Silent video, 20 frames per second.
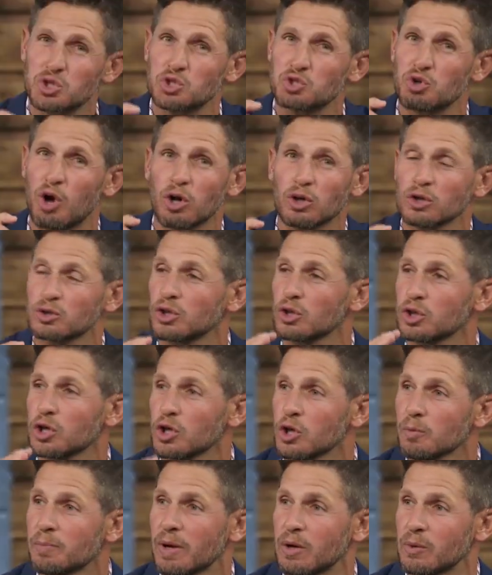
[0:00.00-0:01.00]
struggled a
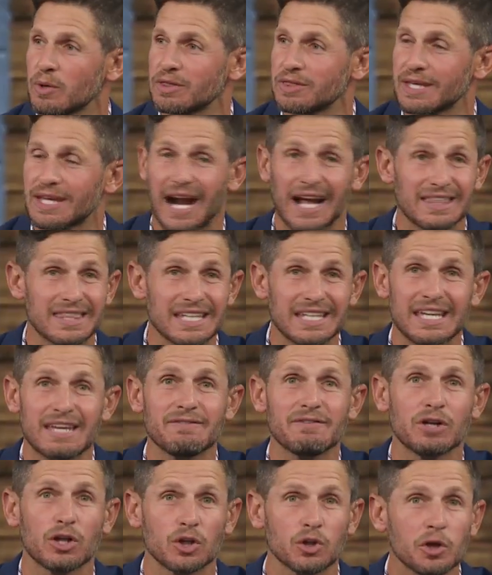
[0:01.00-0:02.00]
little bit with it. I think
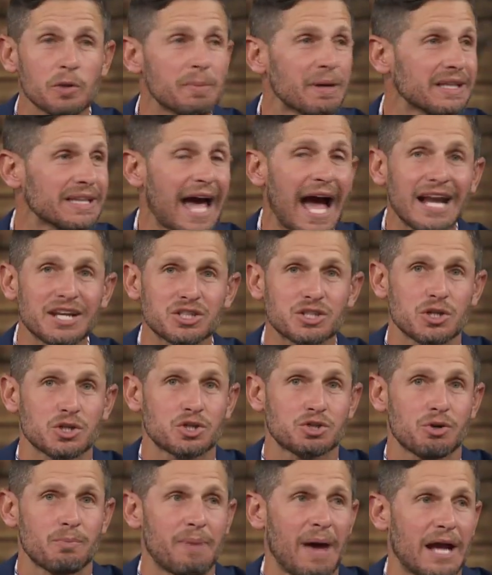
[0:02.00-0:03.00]
even a little bit last year,
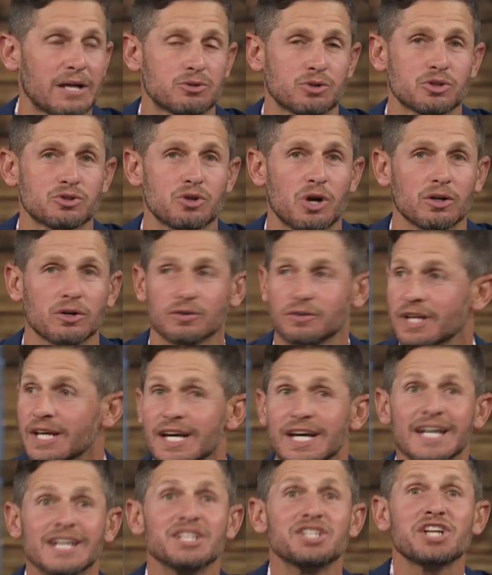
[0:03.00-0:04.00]
Patrick struggled.
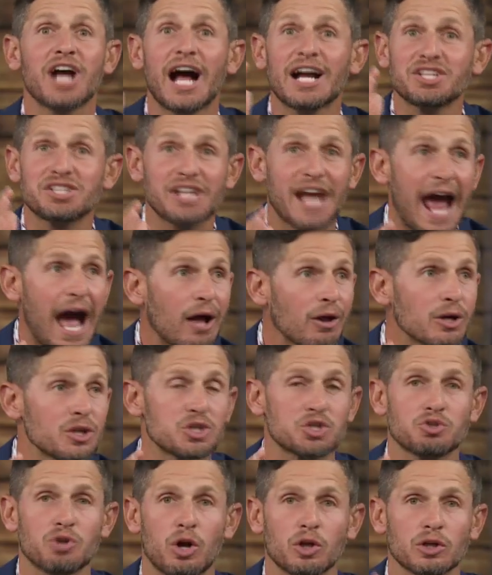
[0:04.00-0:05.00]
Josh Allen
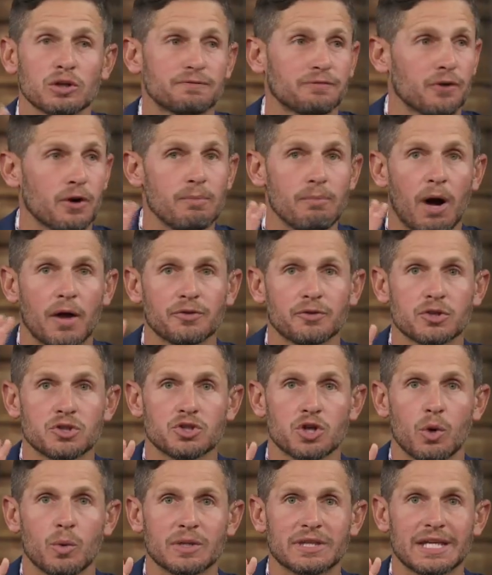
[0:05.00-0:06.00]
struggled for a month or
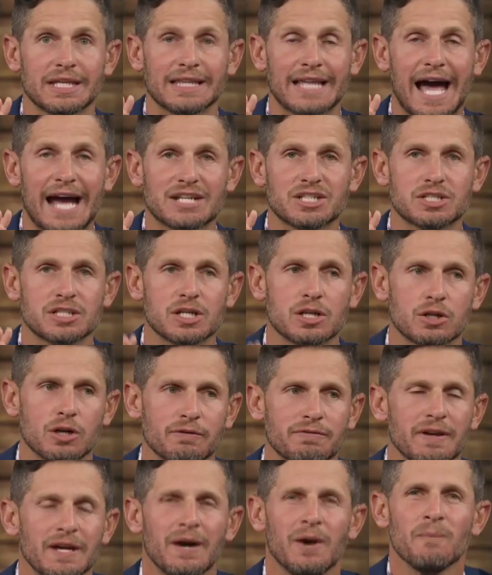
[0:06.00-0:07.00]
so with it last year
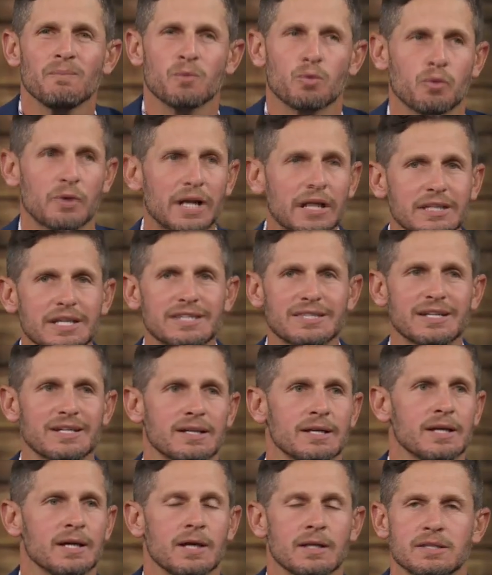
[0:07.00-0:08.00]
of really the,
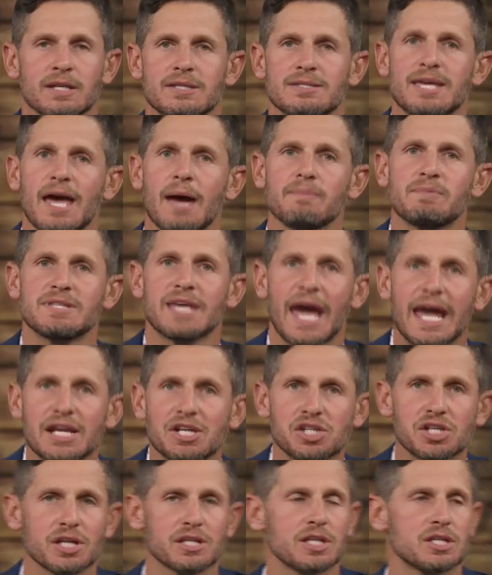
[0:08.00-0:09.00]
the
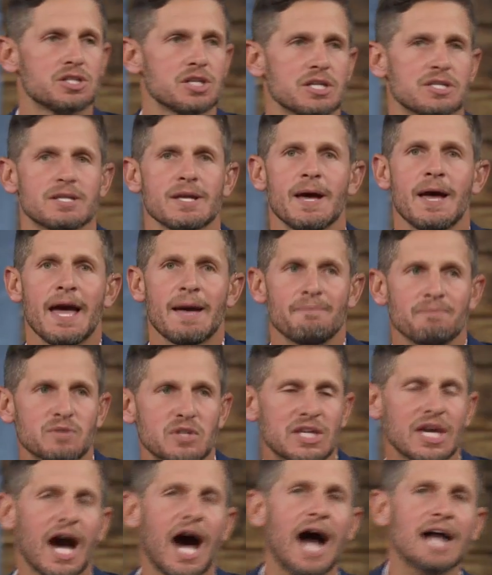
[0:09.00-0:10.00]
temptation to just
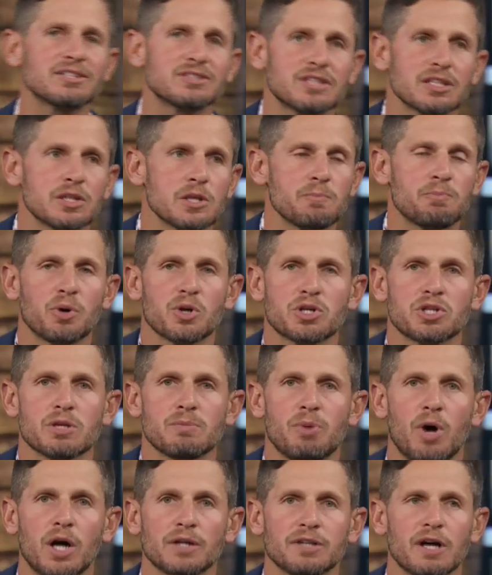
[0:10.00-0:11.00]
constantly push the
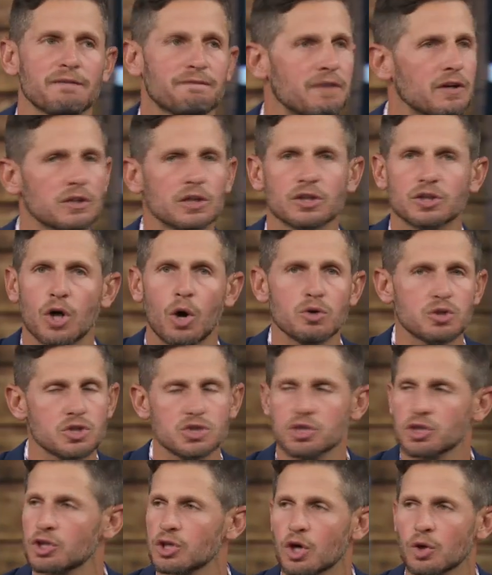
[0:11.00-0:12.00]
ball downfield and
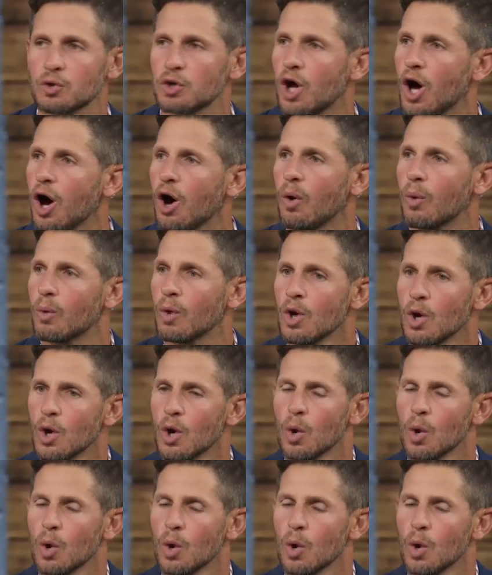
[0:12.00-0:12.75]
coaches are going to go no yeah